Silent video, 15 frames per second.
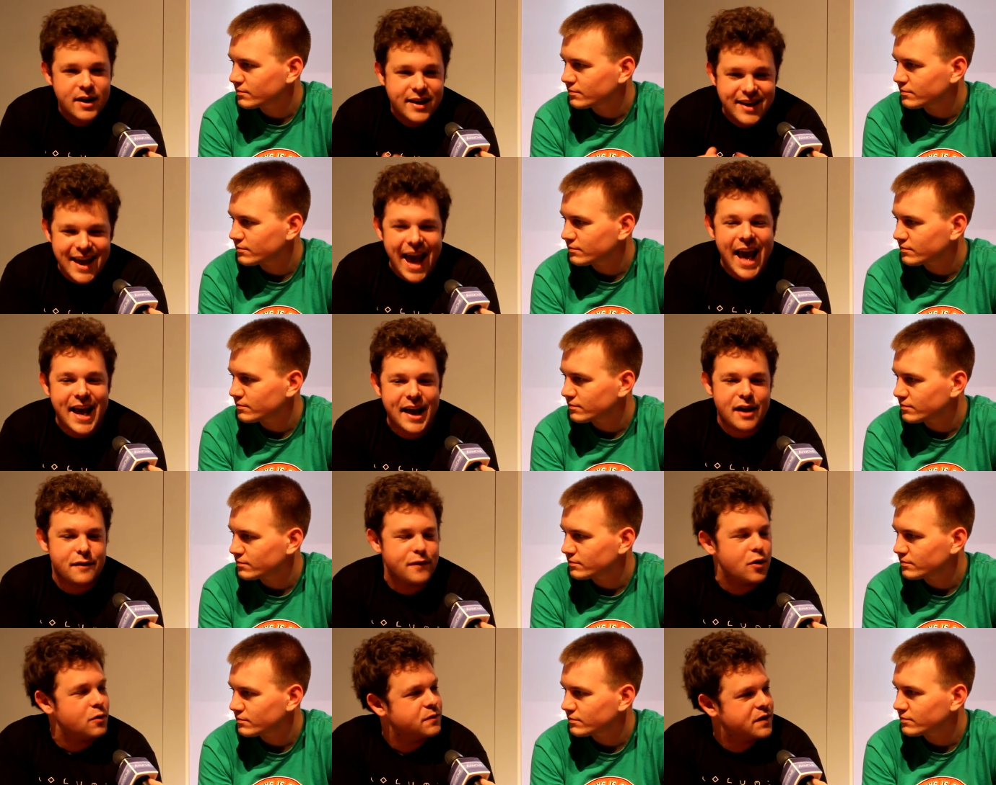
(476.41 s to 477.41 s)
Speaker 1: getting
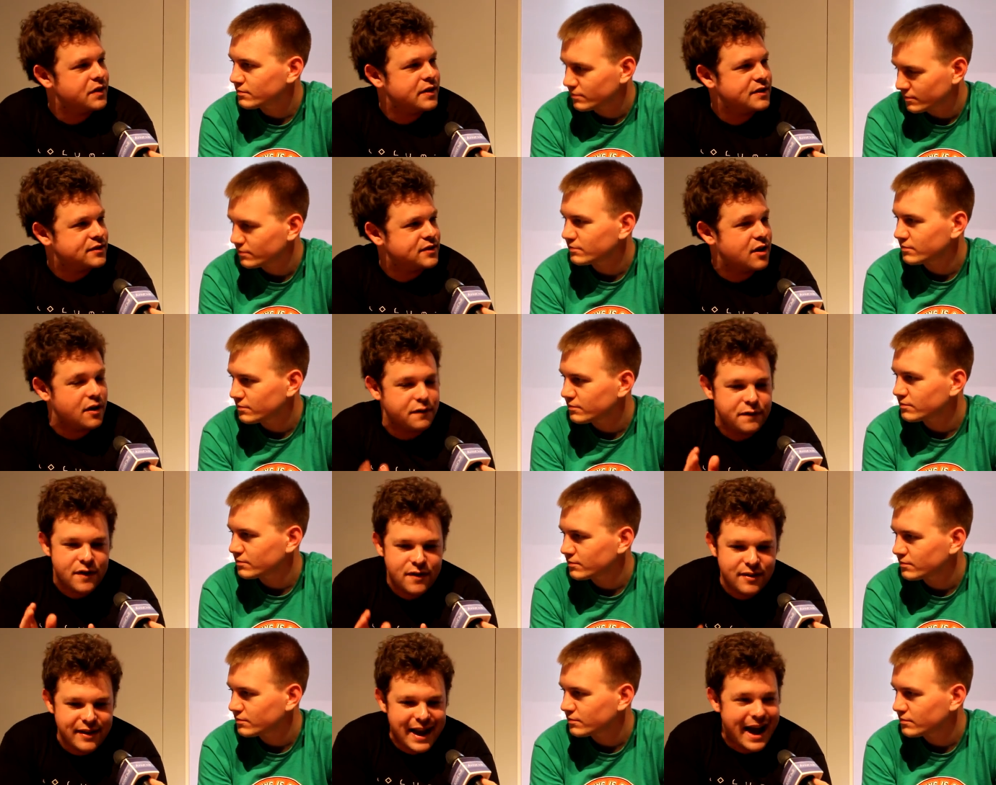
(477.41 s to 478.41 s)
involved in this stuff
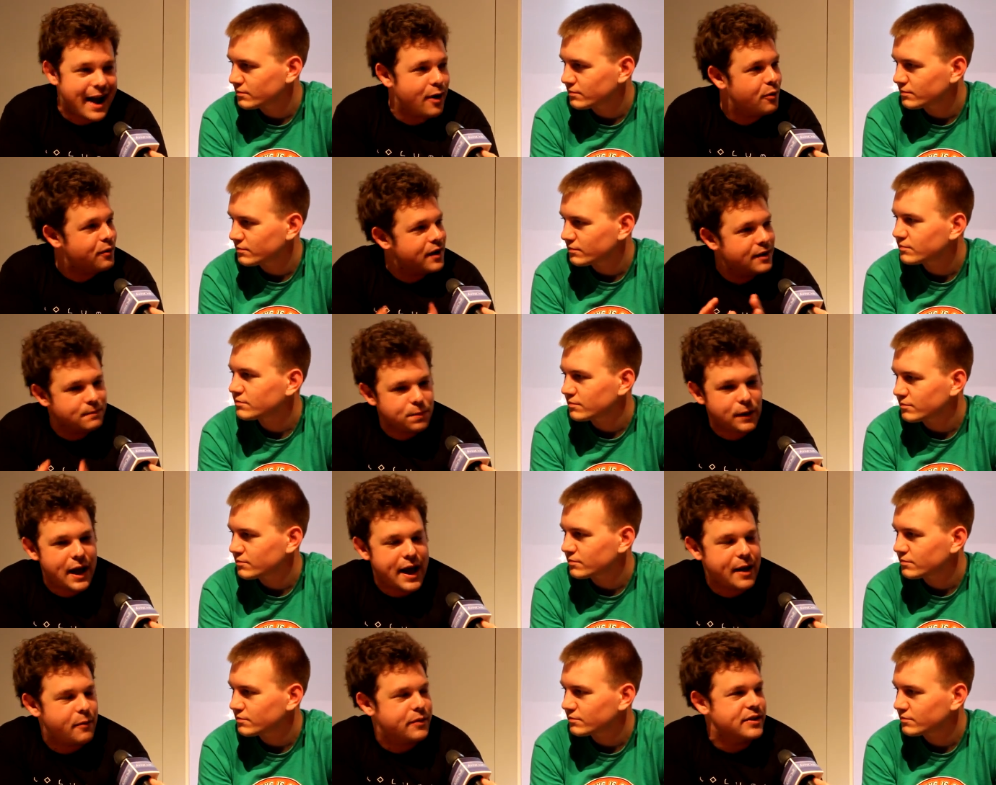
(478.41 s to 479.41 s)
now and
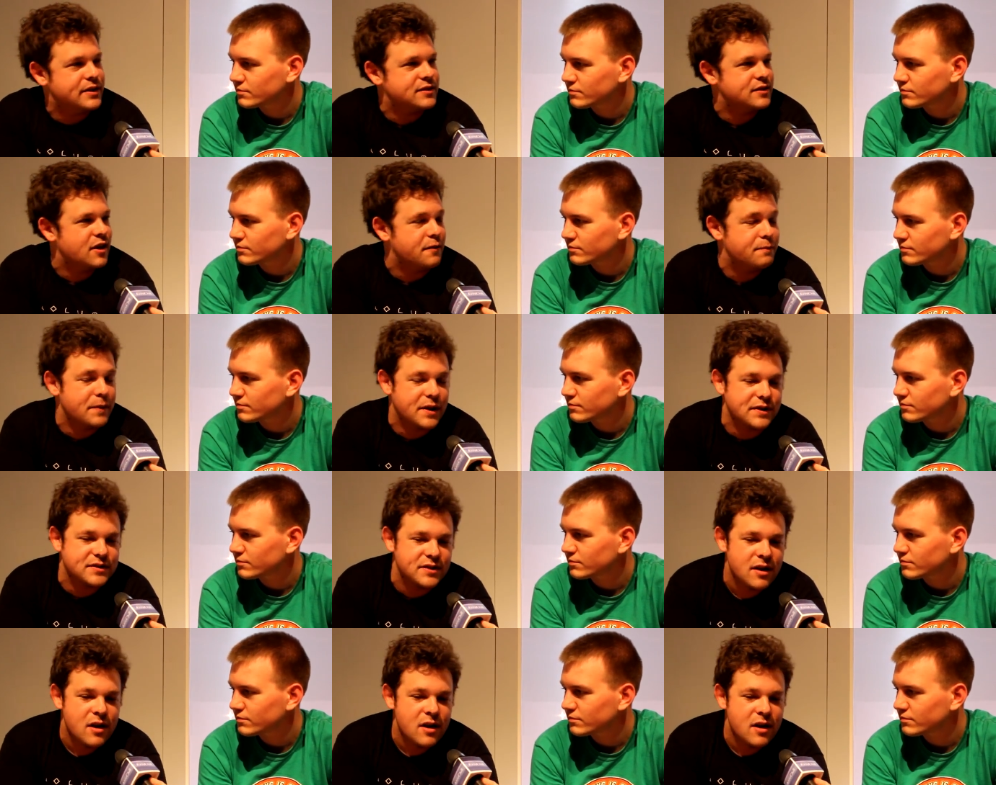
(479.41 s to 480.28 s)
playing with this stuff because